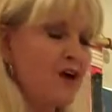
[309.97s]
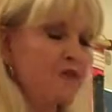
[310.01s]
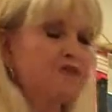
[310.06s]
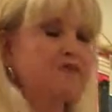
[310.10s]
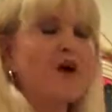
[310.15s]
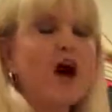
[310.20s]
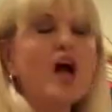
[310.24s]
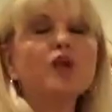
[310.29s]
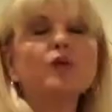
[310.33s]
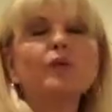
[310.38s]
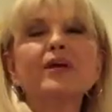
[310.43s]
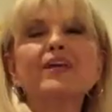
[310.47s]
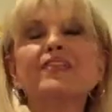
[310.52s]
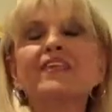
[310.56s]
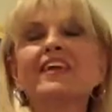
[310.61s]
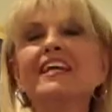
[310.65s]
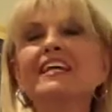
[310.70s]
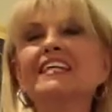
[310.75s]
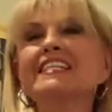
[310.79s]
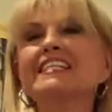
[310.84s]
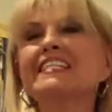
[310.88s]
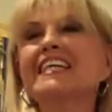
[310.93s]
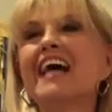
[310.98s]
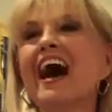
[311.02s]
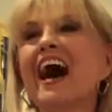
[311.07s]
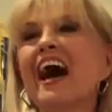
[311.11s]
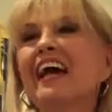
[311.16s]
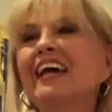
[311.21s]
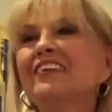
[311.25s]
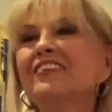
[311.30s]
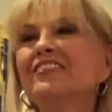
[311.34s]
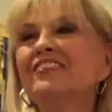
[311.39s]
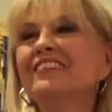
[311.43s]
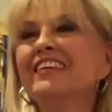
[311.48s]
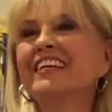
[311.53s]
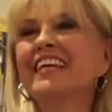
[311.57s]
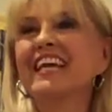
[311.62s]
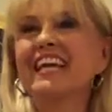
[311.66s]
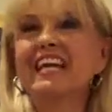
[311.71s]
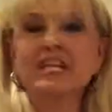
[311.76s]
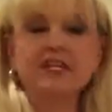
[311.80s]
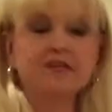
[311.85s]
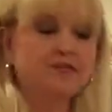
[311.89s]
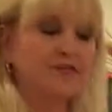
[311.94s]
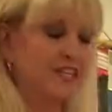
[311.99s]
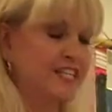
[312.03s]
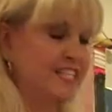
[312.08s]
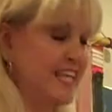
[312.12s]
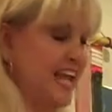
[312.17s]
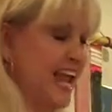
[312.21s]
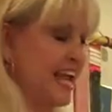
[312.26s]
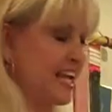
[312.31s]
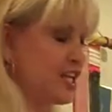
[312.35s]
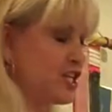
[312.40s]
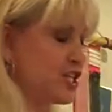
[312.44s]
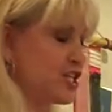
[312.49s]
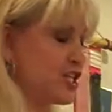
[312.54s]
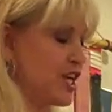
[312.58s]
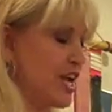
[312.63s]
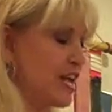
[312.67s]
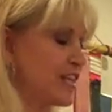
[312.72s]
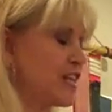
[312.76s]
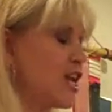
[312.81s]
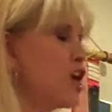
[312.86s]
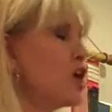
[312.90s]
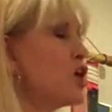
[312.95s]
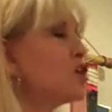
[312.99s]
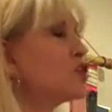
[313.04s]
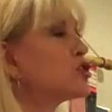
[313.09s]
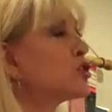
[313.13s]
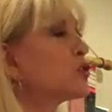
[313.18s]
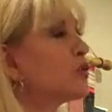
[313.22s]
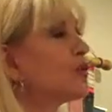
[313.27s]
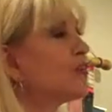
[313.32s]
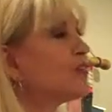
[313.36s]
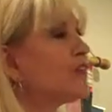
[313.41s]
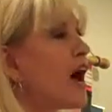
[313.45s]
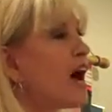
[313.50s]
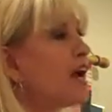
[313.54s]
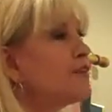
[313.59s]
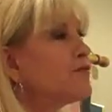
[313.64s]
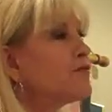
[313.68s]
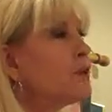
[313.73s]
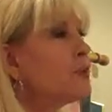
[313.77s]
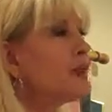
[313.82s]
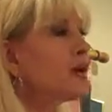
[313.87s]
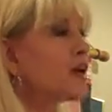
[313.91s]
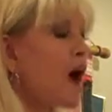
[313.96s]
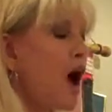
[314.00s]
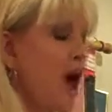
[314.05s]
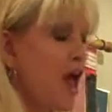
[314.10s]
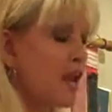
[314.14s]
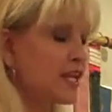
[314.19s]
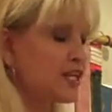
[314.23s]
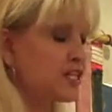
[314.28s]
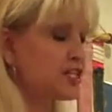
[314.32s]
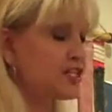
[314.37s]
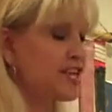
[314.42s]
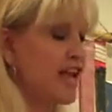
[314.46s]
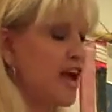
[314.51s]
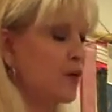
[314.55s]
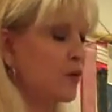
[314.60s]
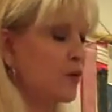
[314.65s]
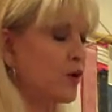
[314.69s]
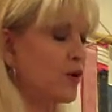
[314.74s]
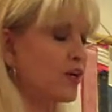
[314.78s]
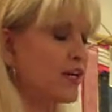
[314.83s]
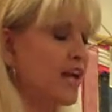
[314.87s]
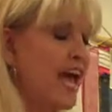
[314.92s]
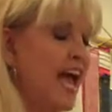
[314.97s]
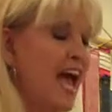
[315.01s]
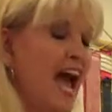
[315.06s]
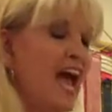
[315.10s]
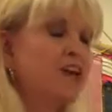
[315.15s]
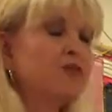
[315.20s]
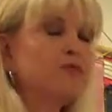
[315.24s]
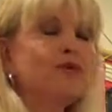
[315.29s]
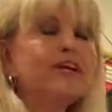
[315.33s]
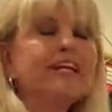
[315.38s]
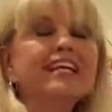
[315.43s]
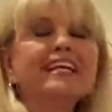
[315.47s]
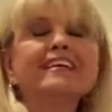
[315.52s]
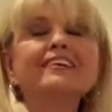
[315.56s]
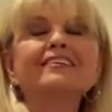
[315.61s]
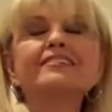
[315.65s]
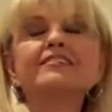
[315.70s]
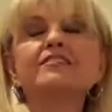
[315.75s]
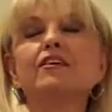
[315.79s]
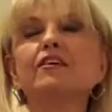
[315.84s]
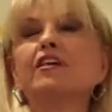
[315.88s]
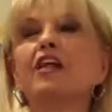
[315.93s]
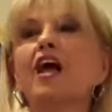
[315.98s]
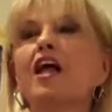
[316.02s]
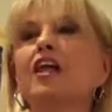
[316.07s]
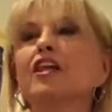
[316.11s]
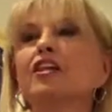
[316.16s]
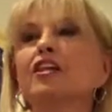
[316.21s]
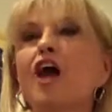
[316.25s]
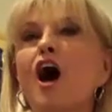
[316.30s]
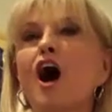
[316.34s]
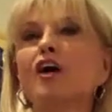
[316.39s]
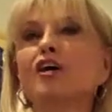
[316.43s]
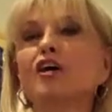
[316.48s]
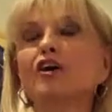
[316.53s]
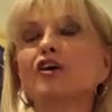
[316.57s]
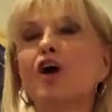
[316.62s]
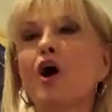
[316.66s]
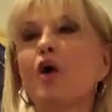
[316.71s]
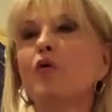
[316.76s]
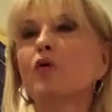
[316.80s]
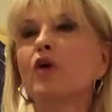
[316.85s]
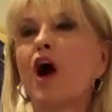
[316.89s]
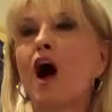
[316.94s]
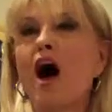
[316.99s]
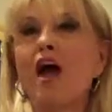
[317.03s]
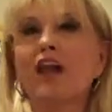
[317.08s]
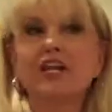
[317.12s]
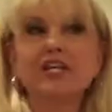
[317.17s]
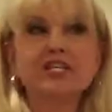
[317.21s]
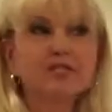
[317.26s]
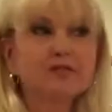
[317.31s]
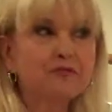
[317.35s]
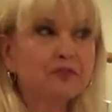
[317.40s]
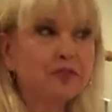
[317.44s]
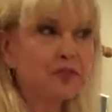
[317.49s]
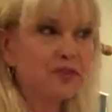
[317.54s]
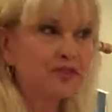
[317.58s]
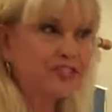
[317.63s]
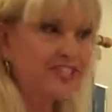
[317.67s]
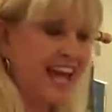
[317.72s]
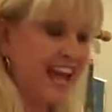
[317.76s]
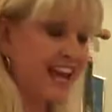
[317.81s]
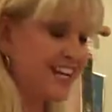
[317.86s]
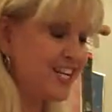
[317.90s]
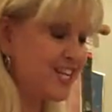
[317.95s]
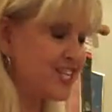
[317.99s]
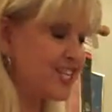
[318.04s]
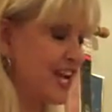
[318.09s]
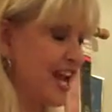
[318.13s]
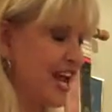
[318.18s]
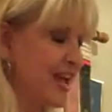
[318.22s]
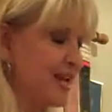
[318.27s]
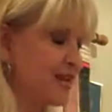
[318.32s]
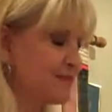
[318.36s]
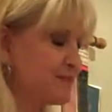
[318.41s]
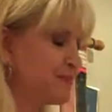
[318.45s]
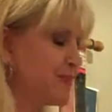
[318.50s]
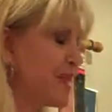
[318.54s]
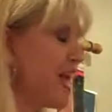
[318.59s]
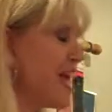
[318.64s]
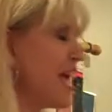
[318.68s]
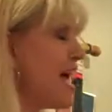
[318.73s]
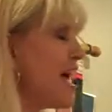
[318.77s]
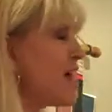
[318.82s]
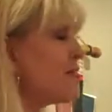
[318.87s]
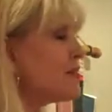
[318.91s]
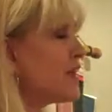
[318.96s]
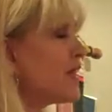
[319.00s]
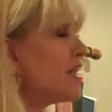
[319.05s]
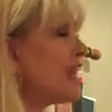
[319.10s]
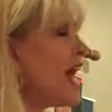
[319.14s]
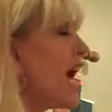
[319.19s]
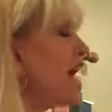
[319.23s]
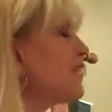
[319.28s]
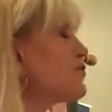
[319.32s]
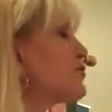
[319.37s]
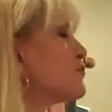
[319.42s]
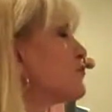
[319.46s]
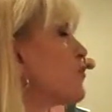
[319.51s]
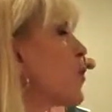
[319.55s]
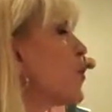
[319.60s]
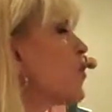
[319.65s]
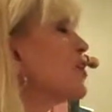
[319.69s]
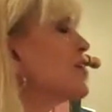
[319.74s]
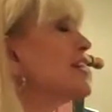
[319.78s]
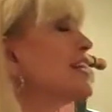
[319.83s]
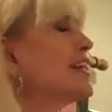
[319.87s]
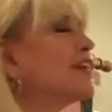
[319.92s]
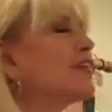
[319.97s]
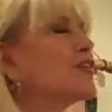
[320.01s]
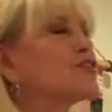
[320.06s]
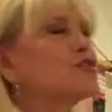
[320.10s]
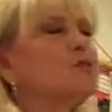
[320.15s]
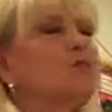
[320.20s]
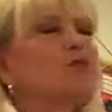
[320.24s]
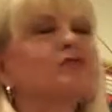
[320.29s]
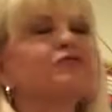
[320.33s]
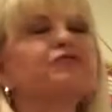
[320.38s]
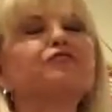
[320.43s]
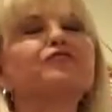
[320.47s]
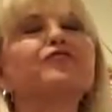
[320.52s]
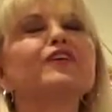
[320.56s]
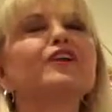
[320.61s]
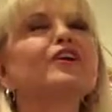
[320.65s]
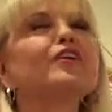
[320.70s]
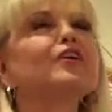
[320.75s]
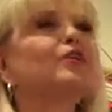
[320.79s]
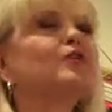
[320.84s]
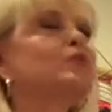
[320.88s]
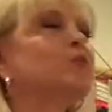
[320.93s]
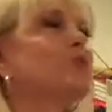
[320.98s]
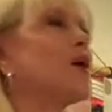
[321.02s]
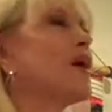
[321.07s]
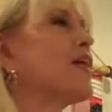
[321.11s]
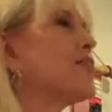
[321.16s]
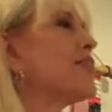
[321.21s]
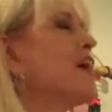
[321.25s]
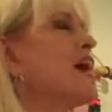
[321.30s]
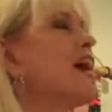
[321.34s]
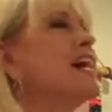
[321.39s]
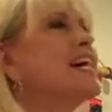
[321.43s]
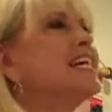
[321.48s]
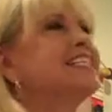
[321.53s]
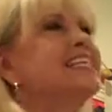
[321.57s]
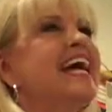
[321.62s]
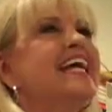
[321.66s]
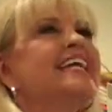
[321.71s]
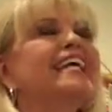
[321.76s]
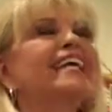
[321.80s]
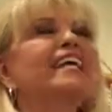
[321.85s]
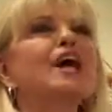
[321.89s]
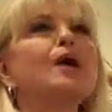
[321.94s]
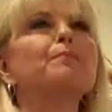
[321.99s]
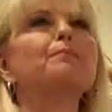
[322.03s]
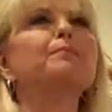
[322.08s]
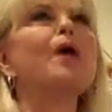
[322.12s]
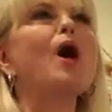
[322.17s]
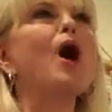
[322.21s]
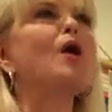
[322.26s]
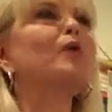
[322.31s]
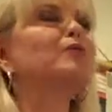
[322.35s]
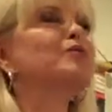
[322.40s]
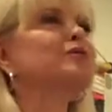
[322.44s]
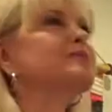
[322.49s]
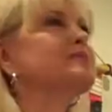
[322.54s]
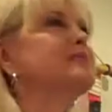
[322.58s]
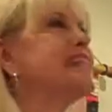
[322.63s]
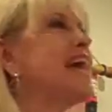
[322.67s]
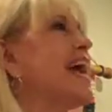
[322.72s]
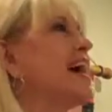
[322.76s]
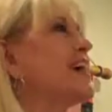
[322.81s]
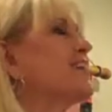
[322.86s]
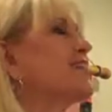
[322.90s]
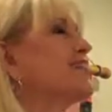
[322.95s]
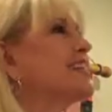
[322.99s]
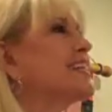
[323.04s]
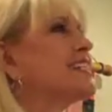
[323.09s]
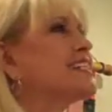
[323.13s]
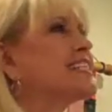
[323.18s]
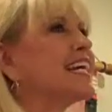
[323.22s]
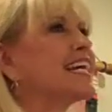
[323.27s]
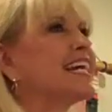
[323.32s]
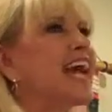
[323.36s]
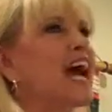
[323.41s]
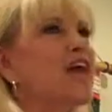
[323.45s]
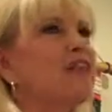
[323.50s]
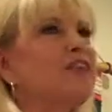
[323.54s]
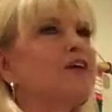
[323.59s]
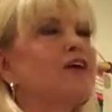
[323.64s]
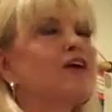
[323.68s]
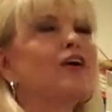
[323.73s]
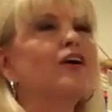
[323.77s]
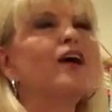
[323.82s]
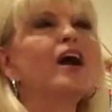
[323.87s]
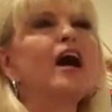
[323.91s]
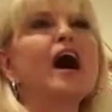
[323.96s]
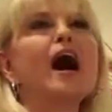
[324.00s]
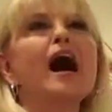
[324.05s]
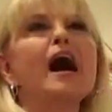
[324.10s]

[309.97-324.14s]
following the enticing invitation to resign from the college network and rekindle a long-ago college flirtation. The last 4 years were filled with taking up ballroom dancing together.